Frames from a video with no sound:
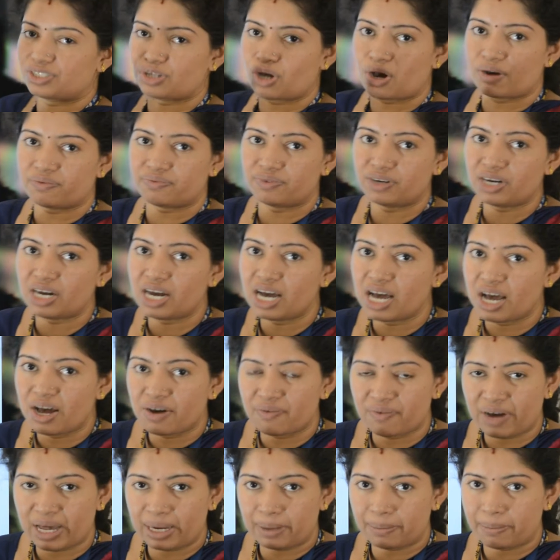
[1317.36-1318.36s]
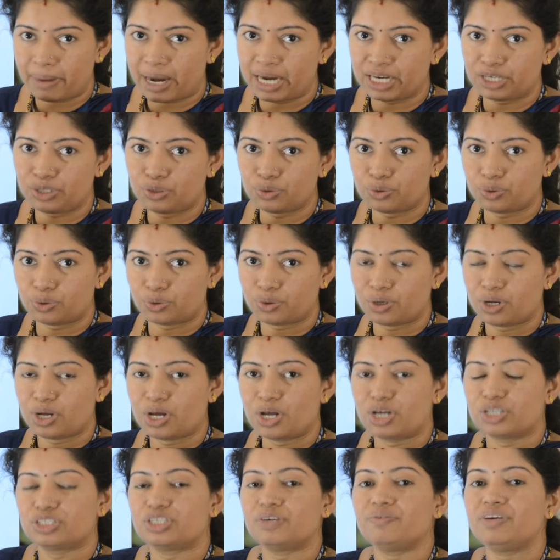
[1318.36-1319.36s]
of 1 by 2.
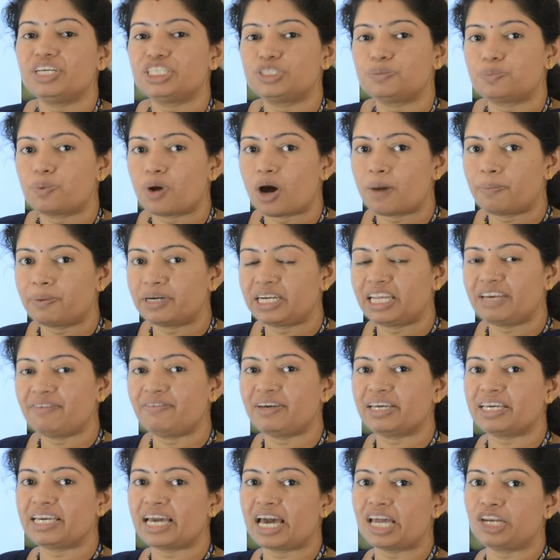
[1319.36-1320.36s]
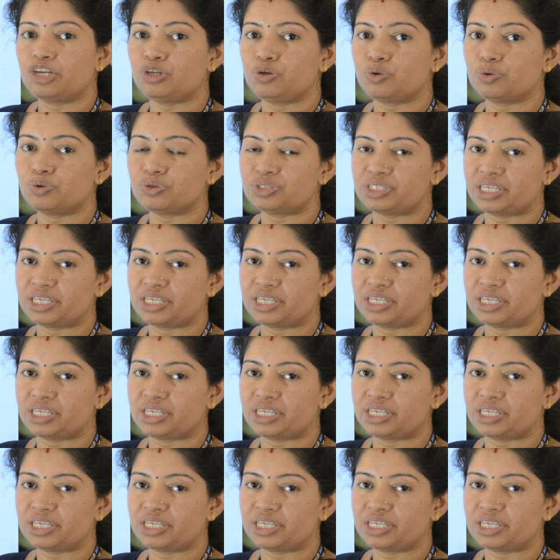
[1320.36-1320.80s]
So which property we can use